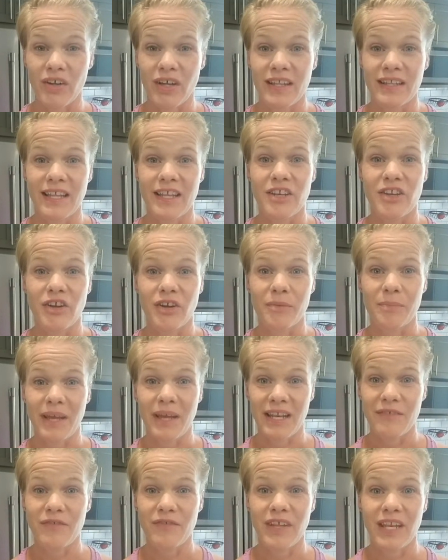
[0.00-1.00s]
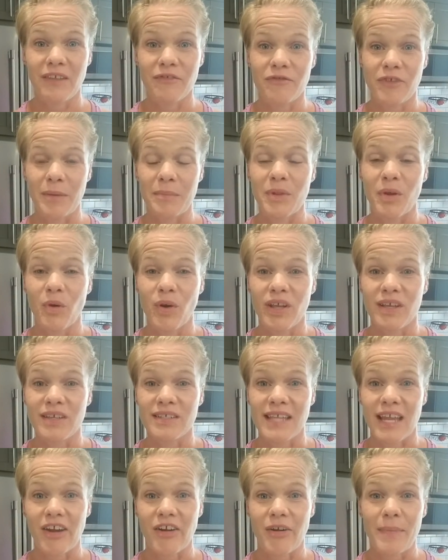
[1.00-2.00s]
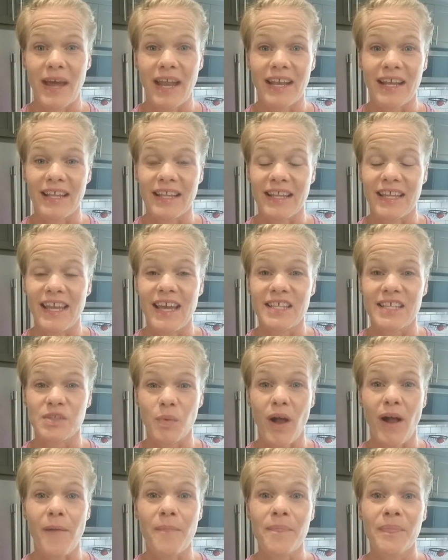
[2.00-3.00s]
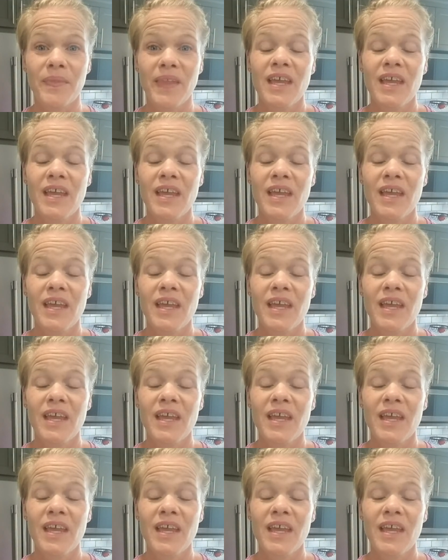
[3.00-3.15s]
and then you're benefiting from the oils aromatically as well.